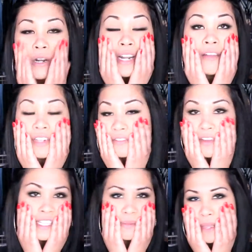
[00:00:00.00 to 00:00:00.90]
don't have any
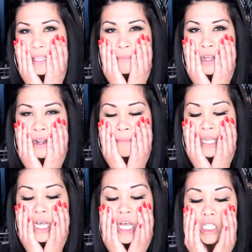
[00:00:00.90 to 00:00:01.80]
face makeup on
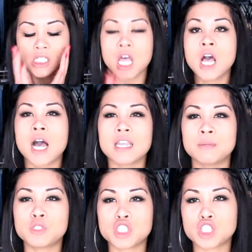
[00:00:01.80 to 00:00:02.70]
because I
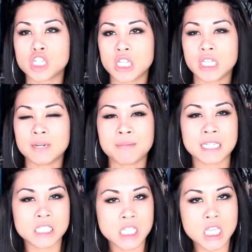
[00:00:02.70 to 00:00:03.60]
am just chilling in
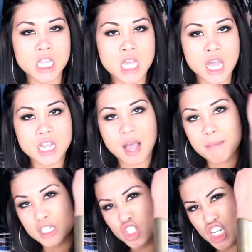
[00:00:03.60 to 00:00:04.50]
my tea. I got
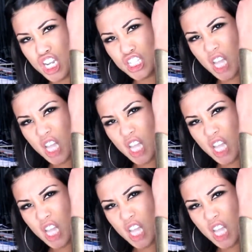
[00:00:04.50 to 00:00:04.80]
my G's